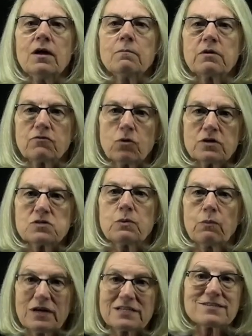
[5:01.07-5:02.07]
But of course, we
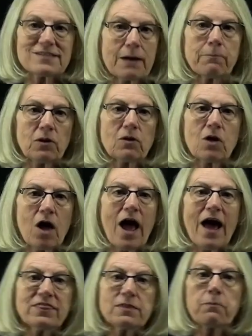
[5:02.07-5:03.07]
want to sample
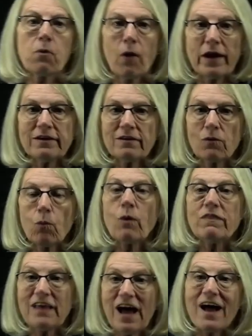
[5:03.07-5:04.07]
at the point
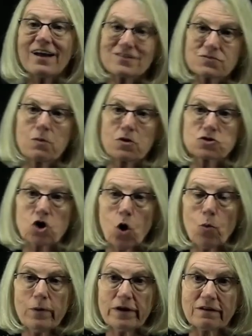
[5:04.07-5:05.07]
when the eye is most
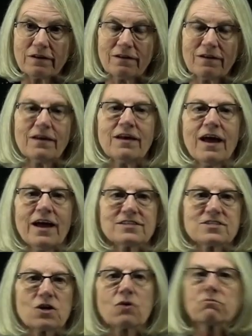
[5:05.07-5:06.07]
open. And
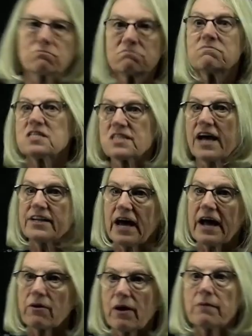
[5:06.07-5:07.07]
so this eye
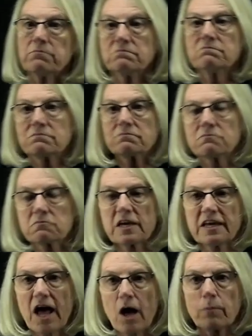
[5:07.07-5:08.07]
diagram
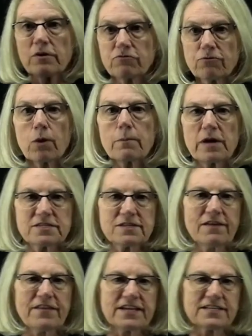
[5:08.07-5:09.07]
can help inform us
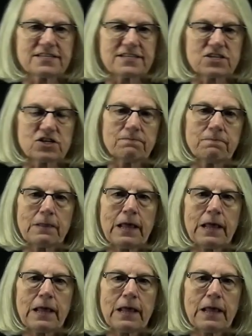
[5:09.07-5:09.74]
on that decision.